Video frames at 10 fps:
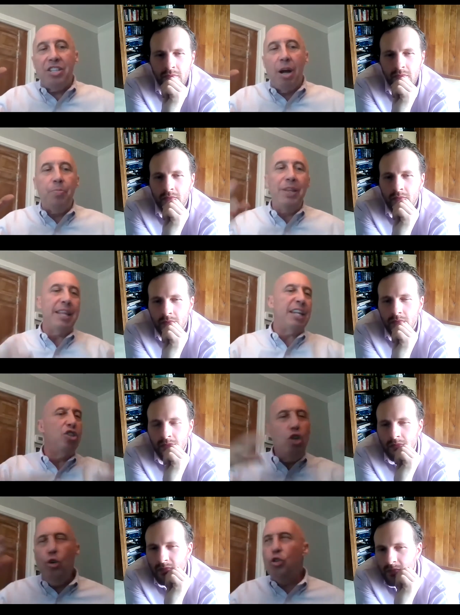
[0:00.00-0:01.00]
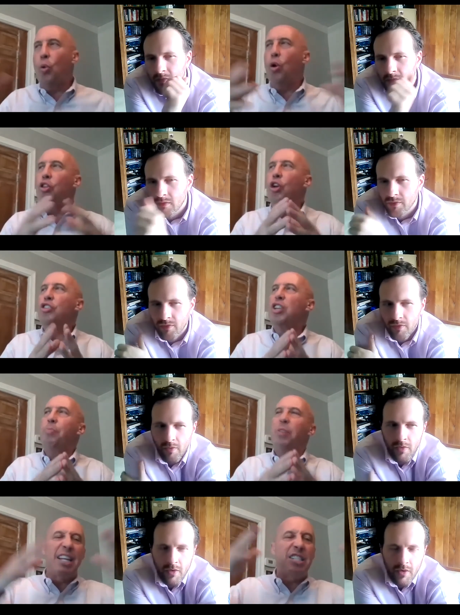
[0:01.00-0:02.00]
Speaker 1: something that's newsworthy or
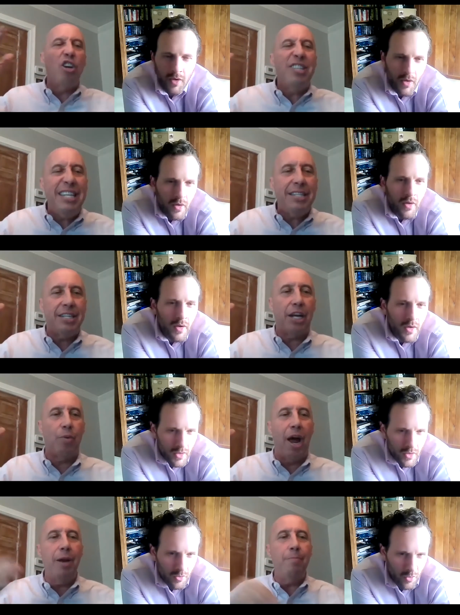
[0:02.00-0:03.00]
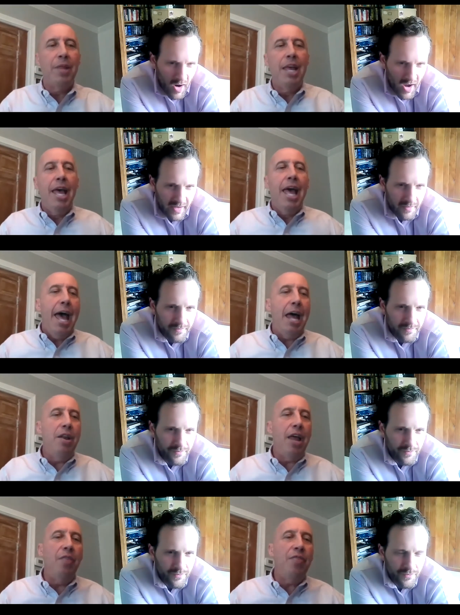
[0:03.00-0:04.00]
something that's artistic, right? Right.
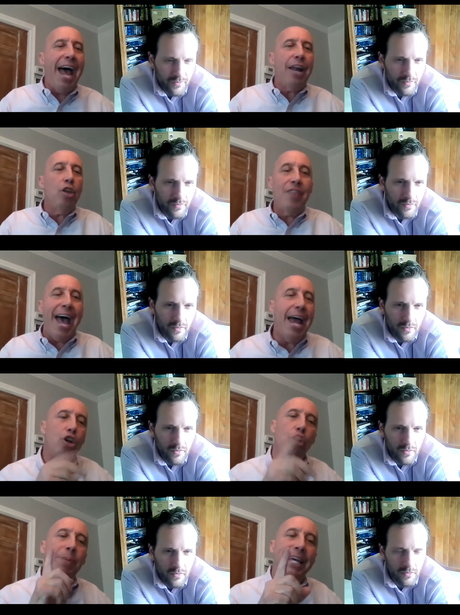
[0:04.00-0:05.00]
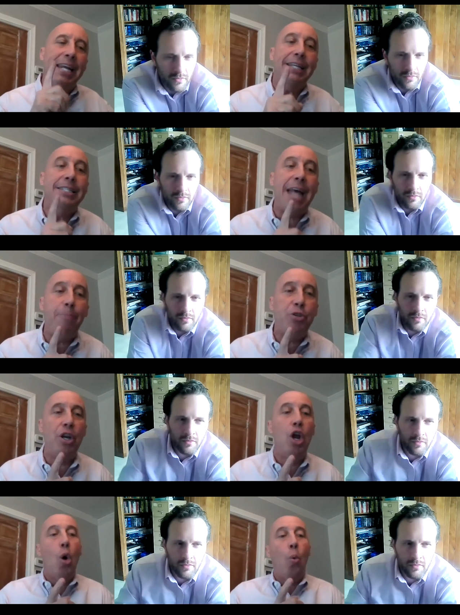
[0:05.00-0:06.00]
And that could be an exception
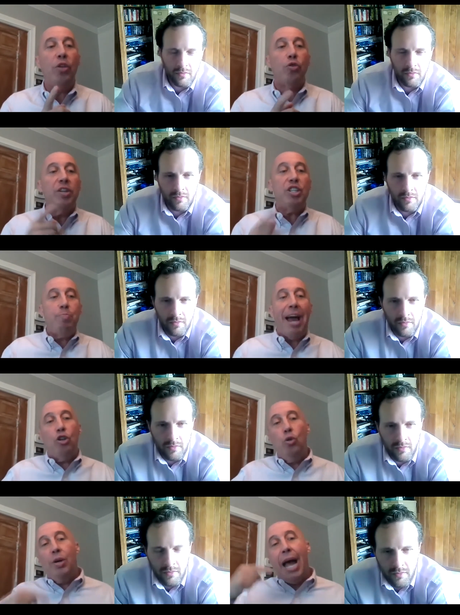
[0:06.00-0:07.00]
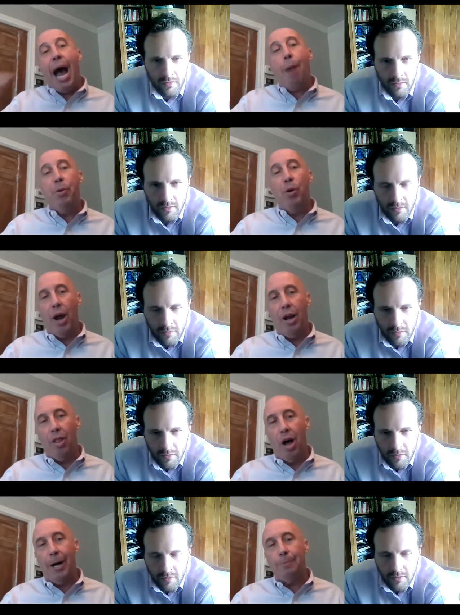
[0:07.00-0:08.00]
with respect to copyright
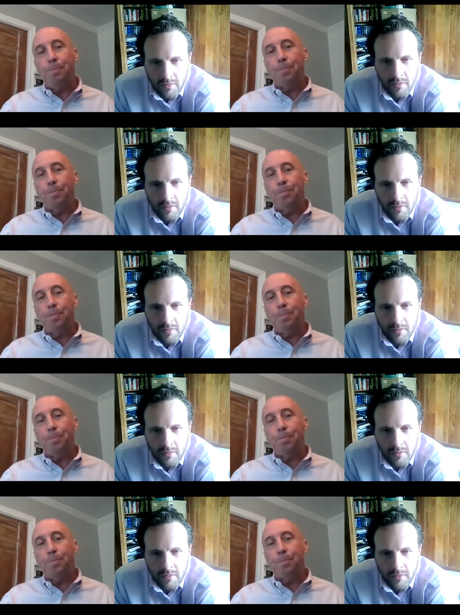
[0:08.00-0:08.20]
law.